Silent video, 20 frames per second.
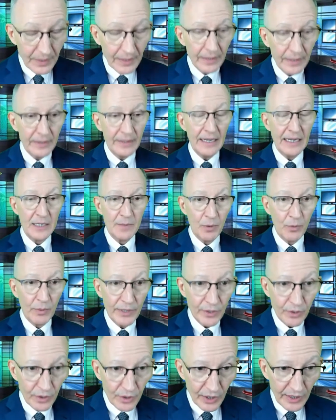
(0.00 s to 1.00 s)
Yes, but when
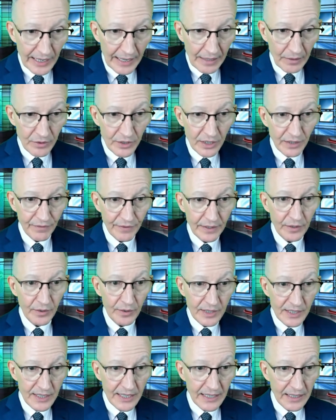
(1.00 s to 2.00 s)
you go down to the video and
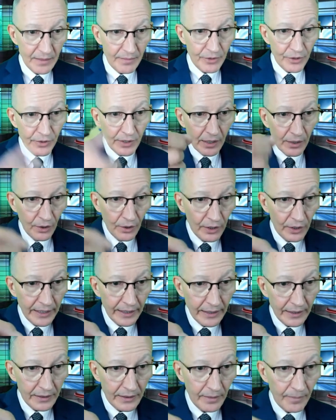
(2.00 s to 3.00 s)
see them, you're not looking
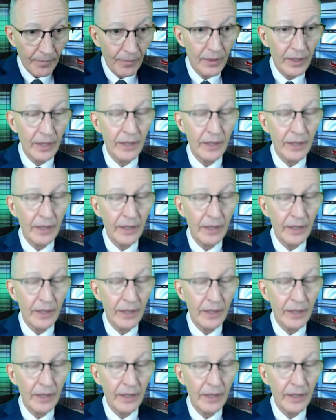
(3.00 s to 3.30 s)
at them.